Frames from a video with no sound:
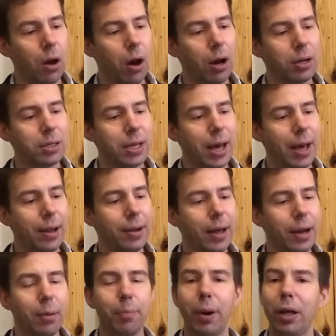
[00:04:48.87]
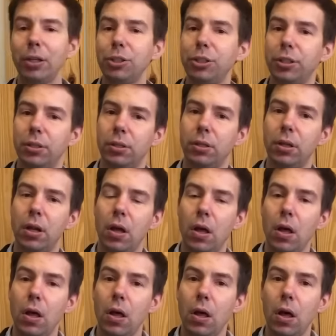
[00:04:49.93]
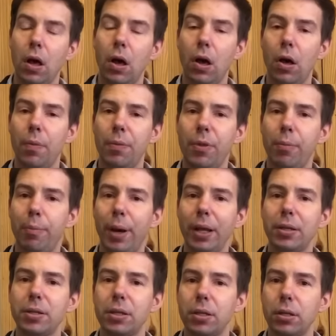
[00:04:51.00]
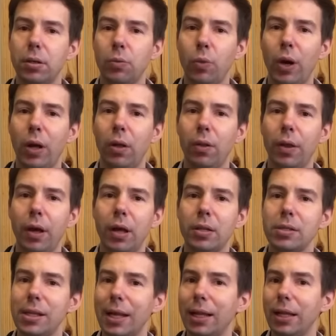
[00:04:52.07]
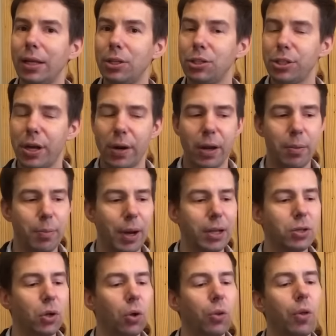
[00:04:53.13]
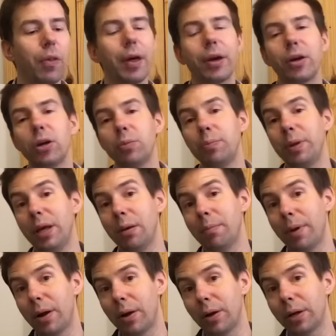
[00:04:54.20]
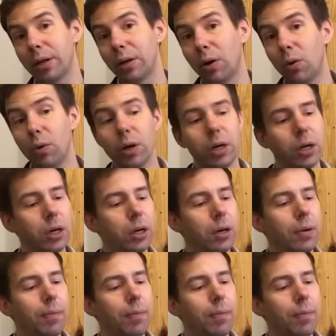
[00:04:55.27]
hogshead, and a puncheon. The butt, well, it's likely sherry butt, although that could be American oak.